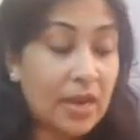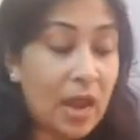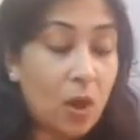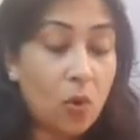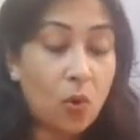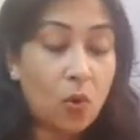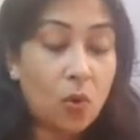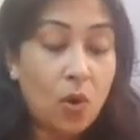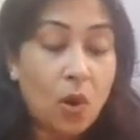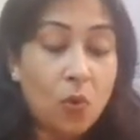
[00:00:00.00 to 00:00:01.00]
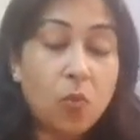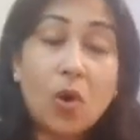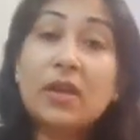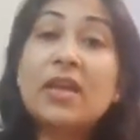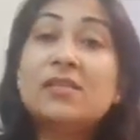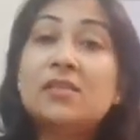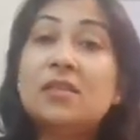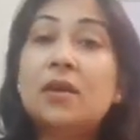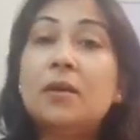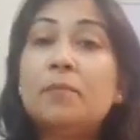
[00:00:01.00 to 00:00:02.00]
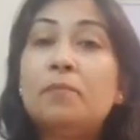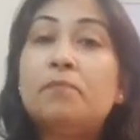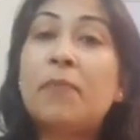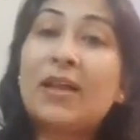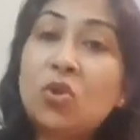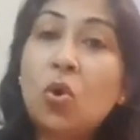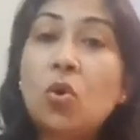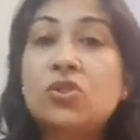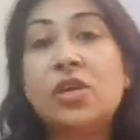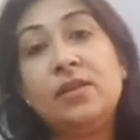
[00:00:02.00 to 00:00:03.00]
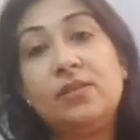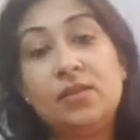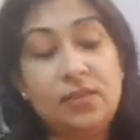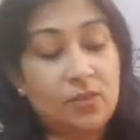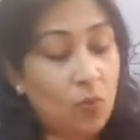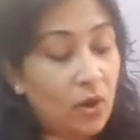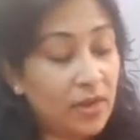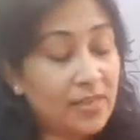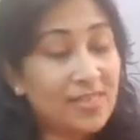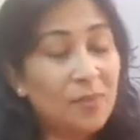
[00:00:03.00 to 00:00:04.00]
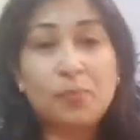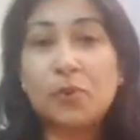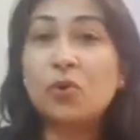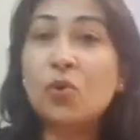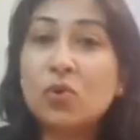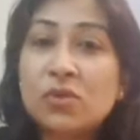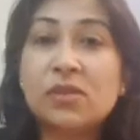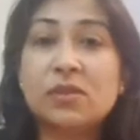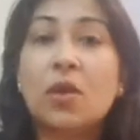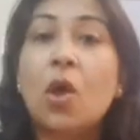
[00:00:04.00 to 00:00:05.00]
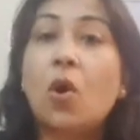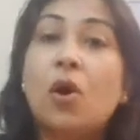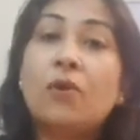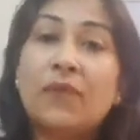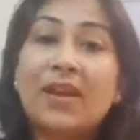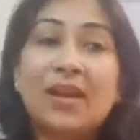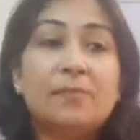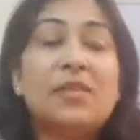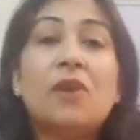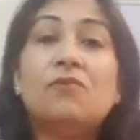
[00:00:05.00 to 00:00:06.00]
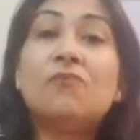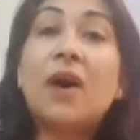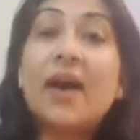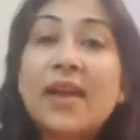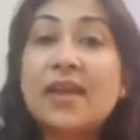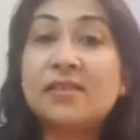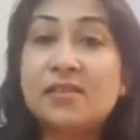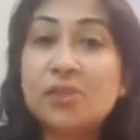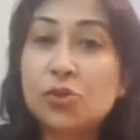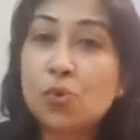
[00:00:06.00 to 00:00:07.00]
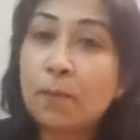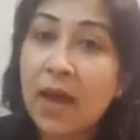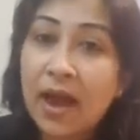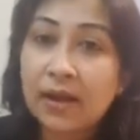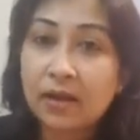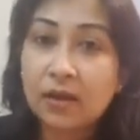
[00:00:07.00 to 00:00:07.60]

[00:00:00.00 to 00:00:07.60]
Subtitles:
Now, what is the pathogenesis? What is the prognosis of eclampsia? Why is it so bad?